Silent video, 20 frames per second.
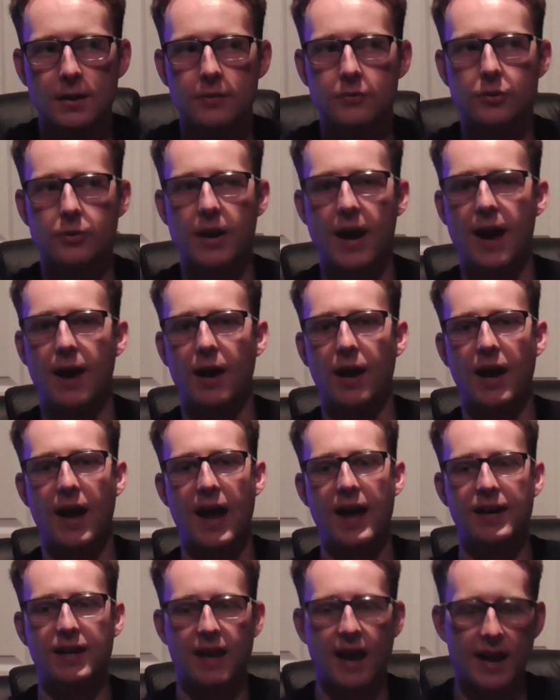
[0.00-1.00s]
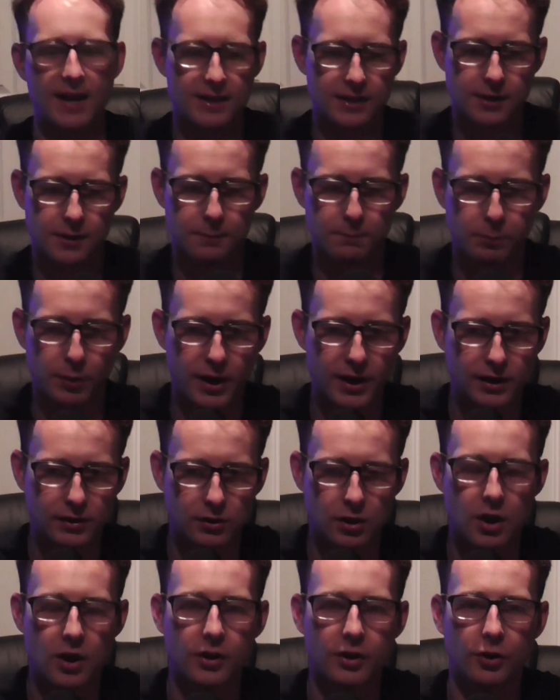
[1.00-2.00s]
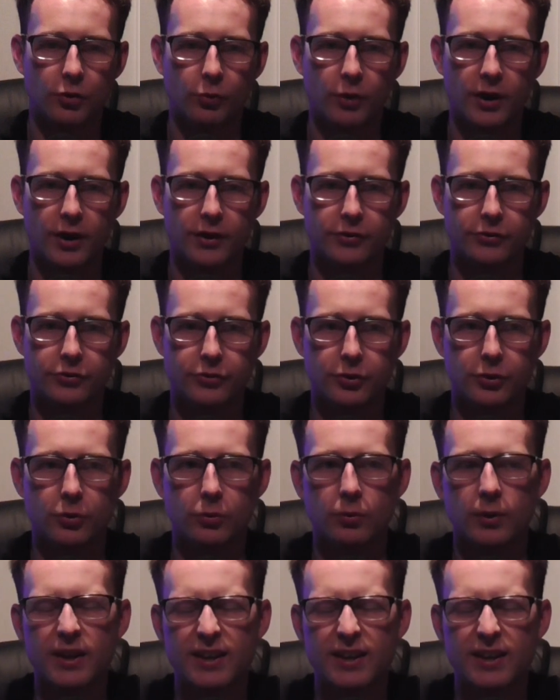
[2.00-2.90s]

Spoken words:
So yeah, and he can break longer runs too.